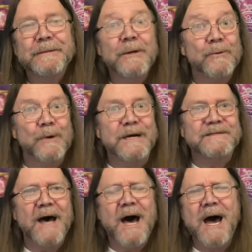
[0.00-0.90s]
three
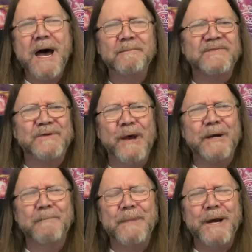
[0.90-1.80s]
times, take
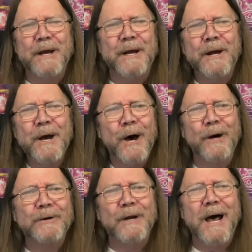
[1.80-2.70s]
a minute,
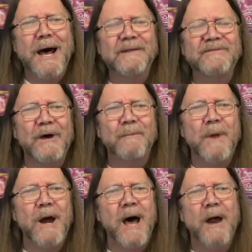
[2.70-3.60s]
underline something.
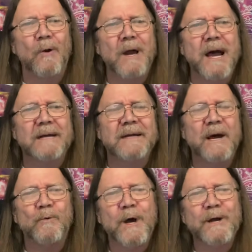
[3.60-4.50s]
I don't like
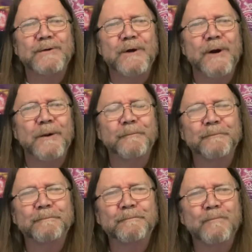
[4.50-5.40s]
that right there.
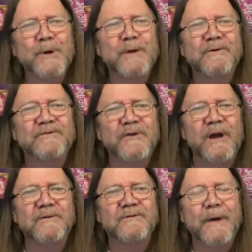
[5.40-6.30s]
We need to
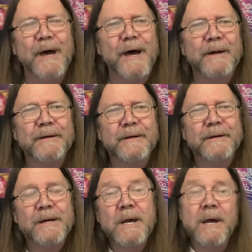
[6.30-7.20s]
change that.
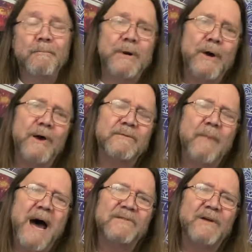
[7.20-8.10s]
Because
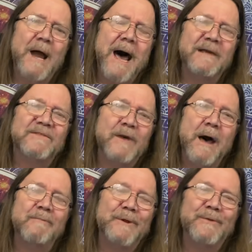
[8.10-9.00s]
by July
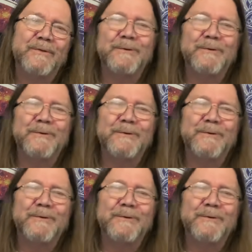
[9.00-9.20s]
7th,